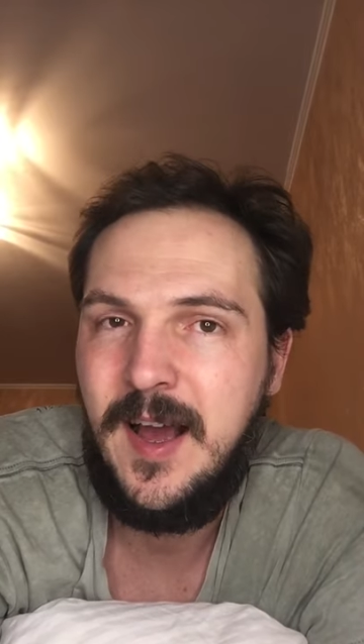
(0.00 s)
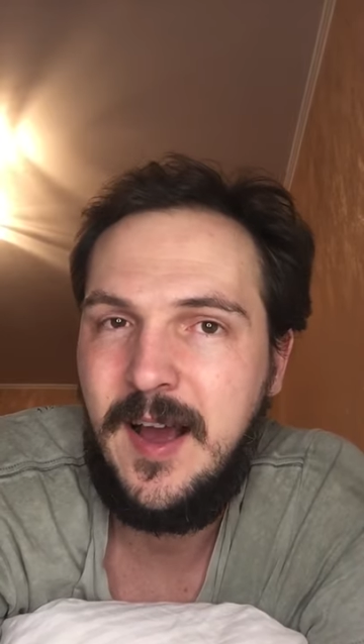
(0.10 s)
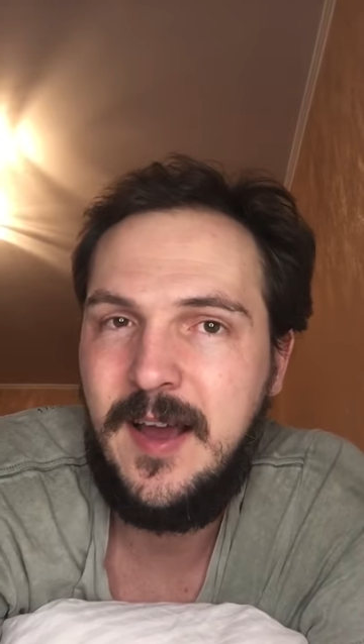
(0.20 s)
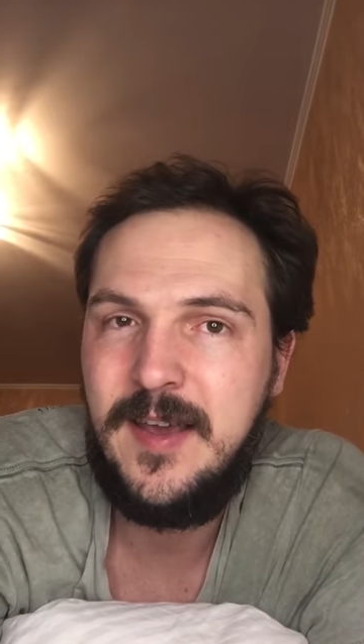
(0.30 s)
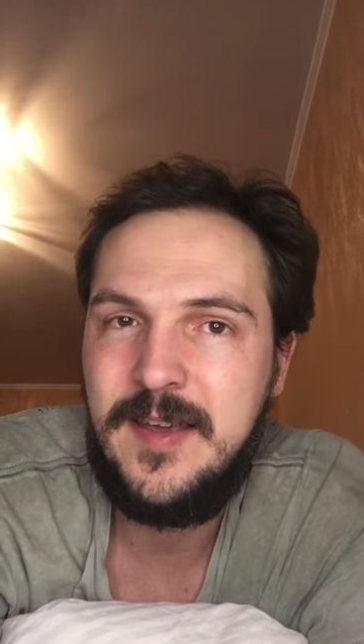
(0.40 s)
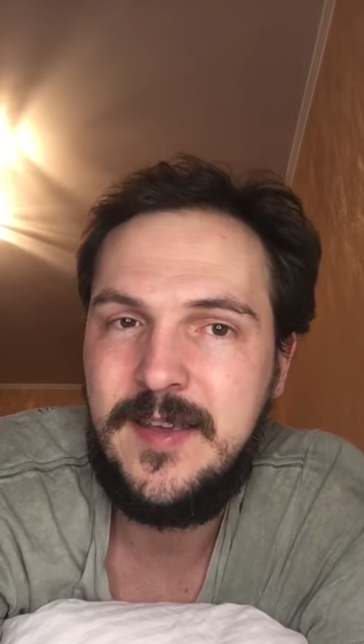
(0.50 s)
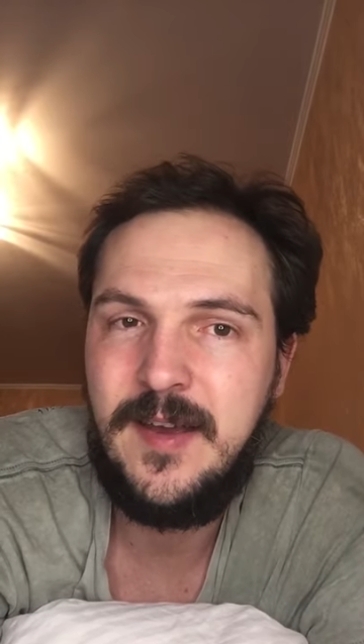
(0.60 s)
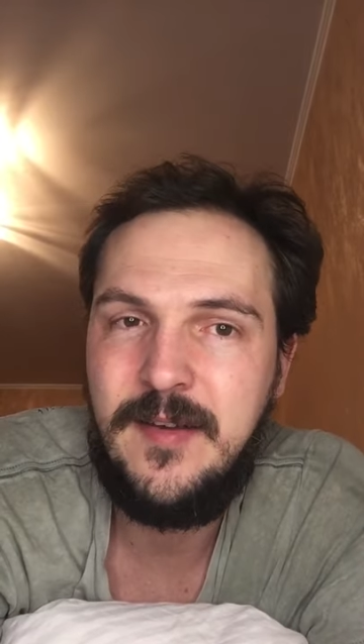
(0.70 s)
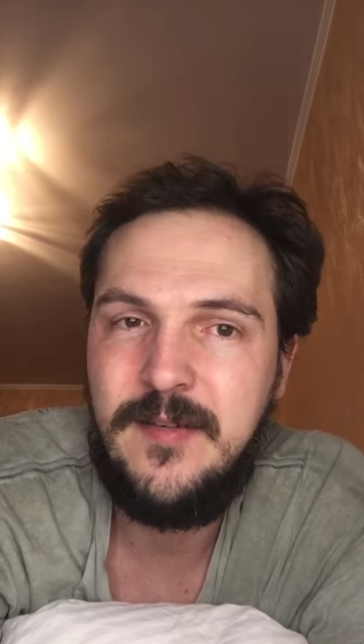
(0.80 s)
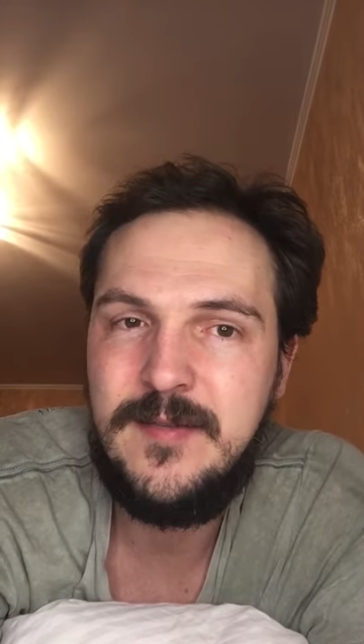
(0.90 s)

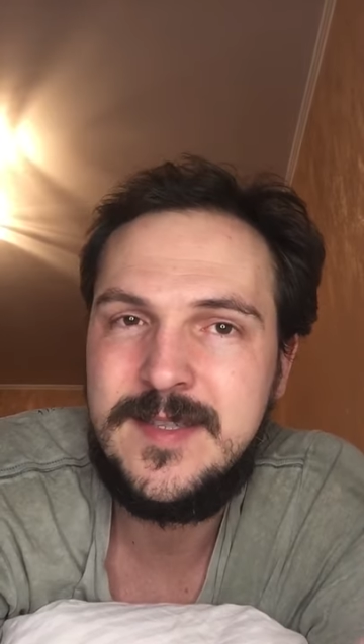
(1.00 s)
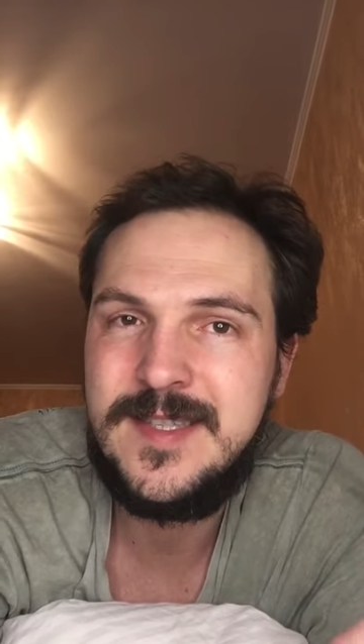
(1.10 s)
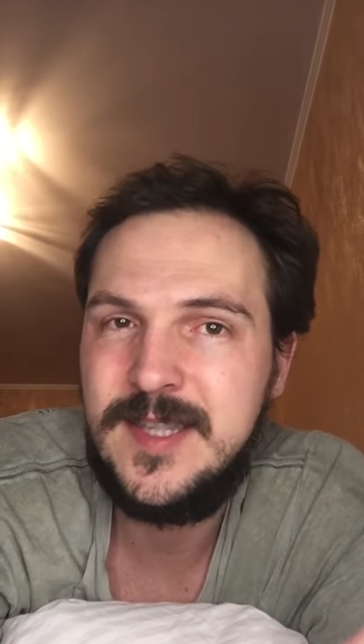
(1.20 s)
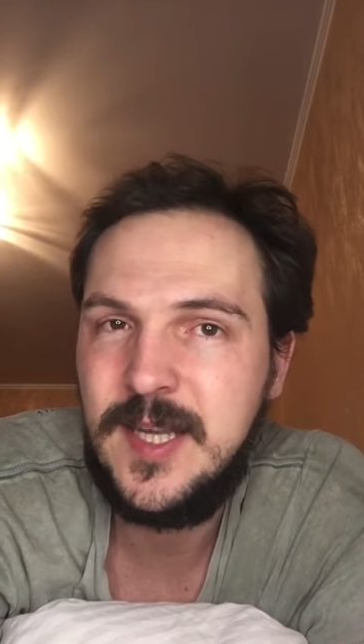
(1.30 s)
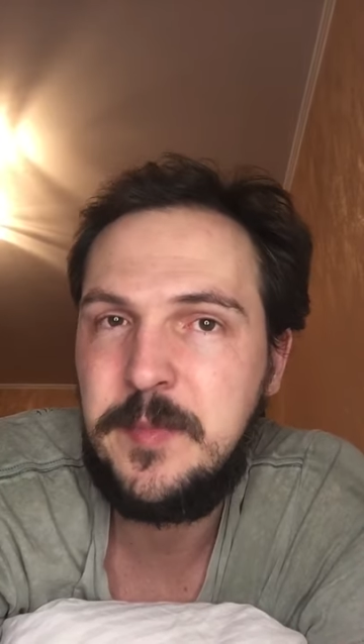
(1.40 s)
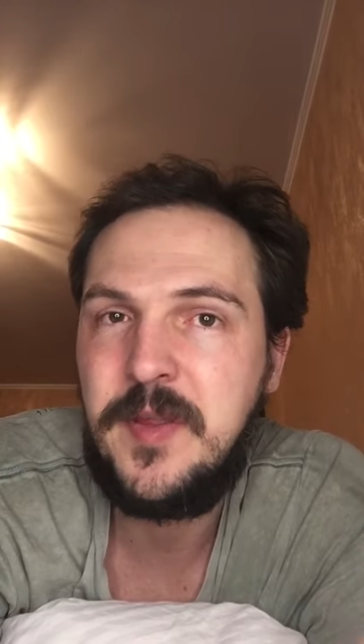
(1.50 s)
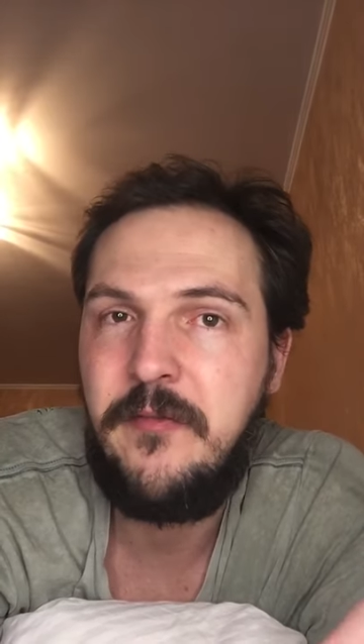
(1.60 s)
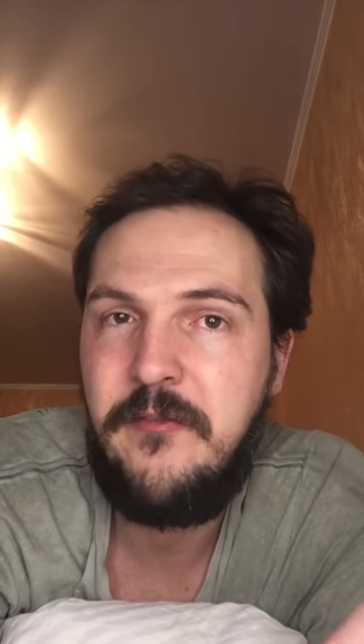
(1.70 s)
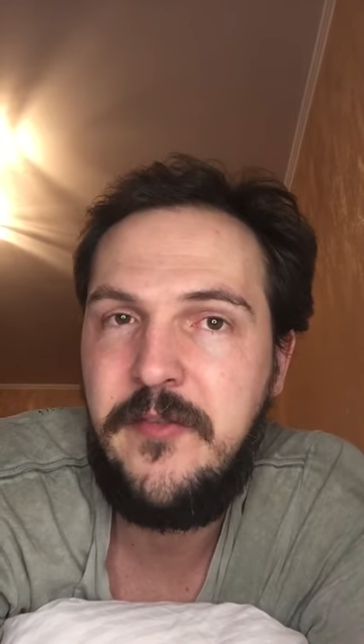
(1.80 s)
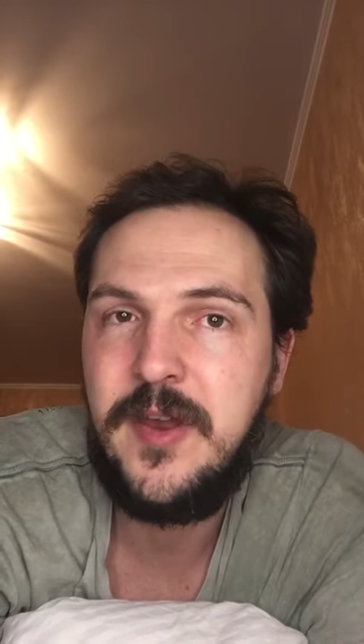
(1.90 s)
I slept
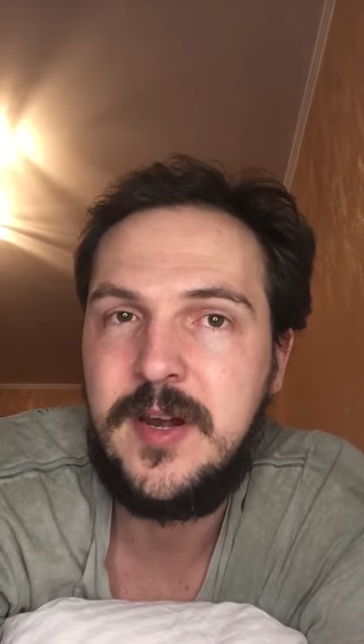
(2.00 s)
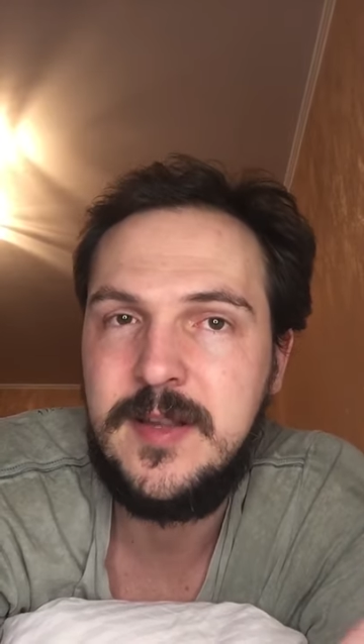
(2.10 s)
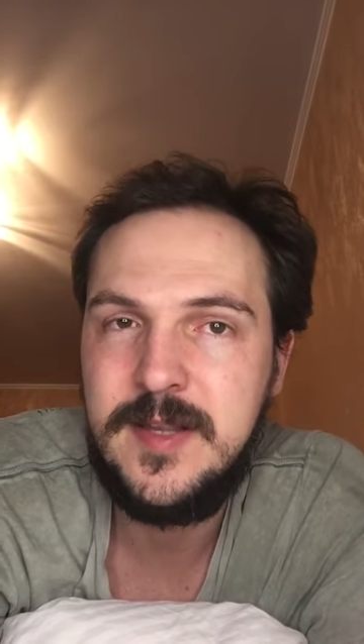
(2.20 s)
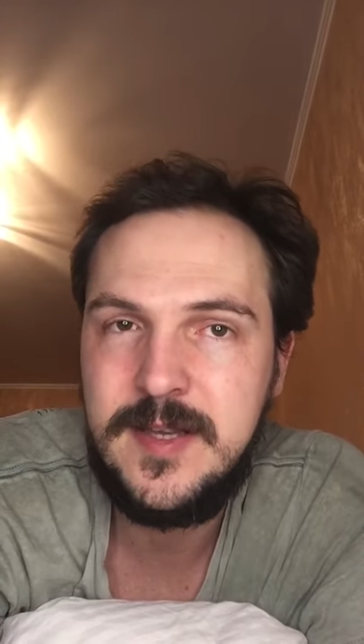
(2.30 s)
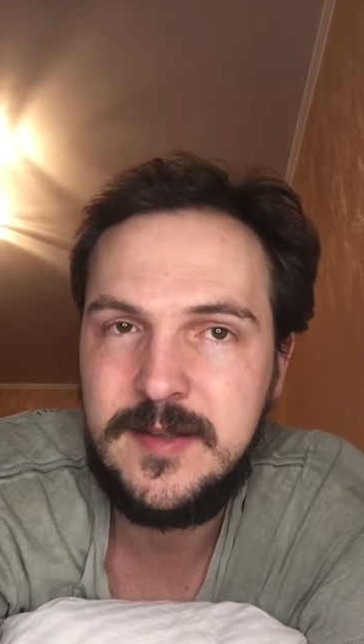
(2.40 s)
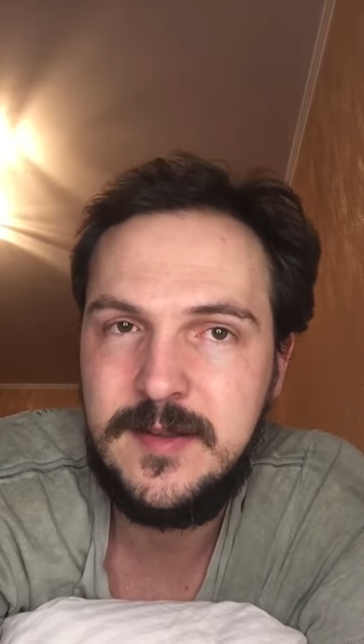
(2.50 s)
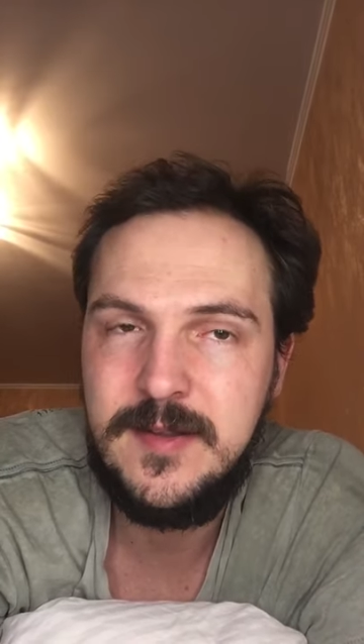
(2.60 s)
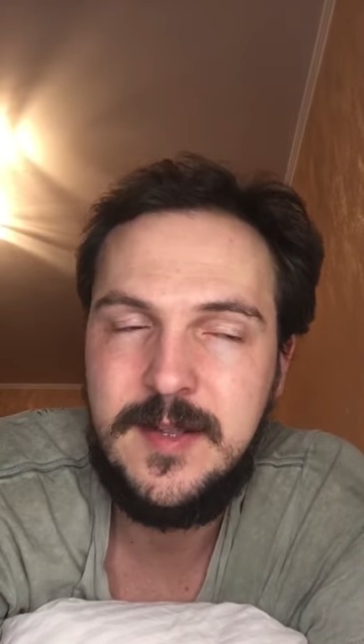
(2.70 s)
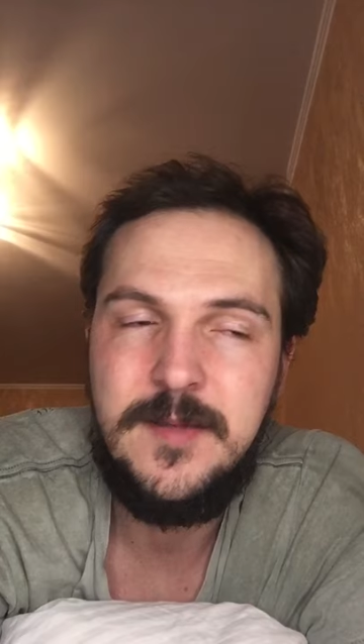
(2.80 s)
very little.